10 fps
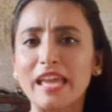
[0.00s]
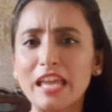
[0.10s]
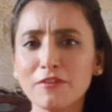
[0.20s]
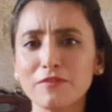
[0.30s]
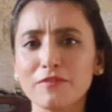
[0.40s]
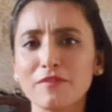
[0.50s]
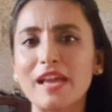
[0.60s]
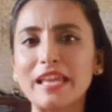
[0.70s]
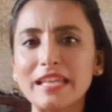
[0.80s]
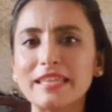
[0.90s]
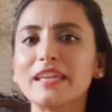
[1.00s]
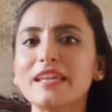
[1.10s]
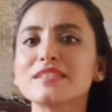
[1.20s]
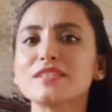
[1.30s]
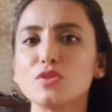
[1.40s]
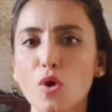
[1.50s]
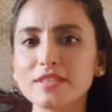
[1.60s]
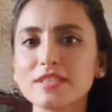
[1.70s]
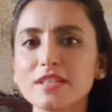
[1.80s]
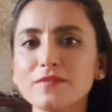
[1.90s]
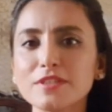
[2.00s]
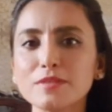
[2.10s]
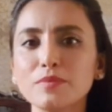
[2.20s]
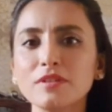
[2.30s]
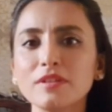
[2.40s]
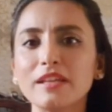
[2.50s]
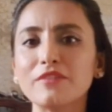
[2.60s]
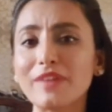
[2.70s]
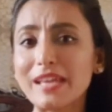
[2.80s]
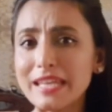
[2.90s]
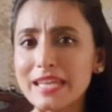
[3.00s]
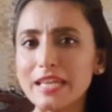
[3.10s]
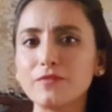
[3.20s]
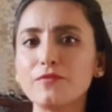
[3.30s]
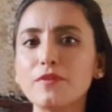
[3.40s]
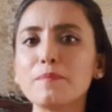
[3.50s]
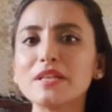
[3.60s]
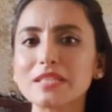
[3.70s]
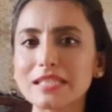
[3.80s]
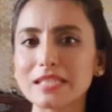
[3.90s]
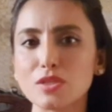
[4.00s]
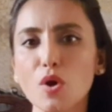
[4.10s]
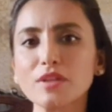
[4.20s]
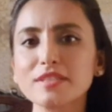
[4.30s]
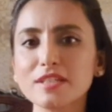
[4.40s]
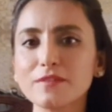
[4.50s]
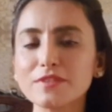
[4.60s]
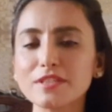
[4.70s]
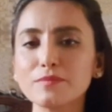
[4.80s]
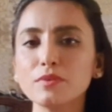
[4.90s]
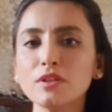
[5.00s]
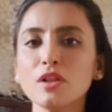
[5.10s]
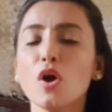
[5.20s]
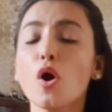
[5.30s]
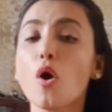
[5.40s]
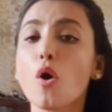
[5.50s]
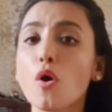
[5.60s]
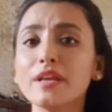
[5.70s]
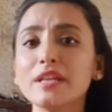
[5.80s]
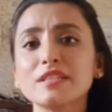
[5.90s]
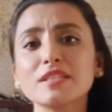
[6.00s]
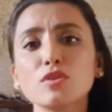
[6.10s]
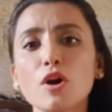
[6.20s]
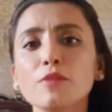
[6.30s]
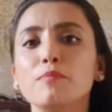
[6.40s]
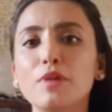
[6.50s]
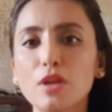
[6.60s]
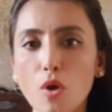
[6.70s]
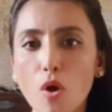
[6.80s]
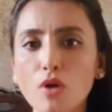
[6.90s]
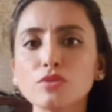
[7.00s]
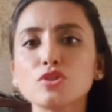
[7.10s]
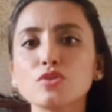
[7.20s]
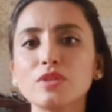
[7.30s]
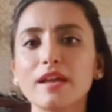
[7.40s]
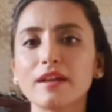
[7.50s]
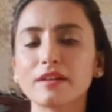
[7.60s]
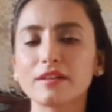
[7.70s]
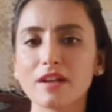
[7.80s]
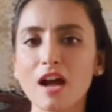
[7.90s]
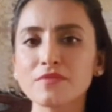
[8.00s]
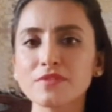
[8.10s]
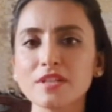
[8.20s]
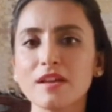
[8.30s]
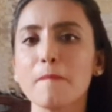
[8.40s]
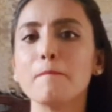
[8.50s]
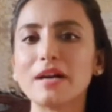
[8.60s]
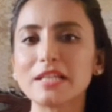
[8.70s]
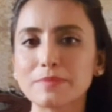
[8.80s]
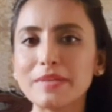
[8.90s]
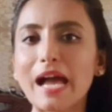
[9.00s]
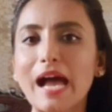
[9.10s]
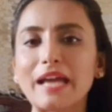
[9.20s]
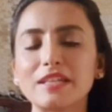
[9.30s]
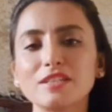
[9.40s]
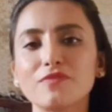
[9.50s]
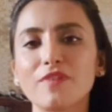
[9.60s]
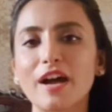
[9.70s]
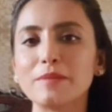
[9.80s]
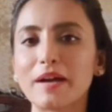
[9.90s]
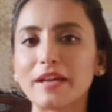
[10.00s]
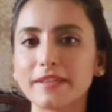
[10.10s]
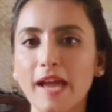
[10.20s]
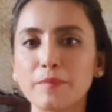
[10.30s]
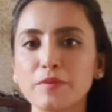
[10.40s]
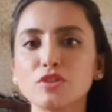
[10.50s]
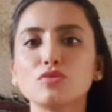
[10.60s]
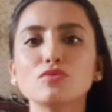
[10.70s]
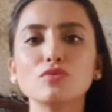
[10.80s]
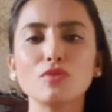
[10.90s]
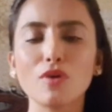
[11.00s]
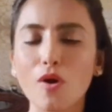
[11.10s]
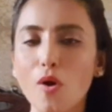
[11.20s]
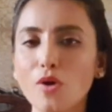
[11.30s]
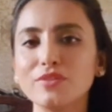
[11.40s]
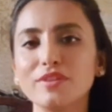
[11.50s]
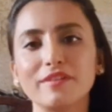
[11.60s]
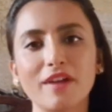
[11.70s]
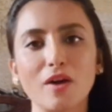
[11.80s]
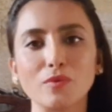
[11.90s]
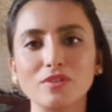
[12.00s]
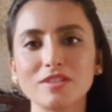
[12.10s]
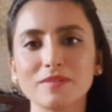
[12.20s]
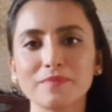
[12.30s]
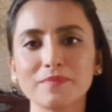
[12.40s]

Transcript: If anything is not serviceable, if any equipment is not serviceable, or it does not belong to the aircraft, must be identified by the cabin crew on the ground.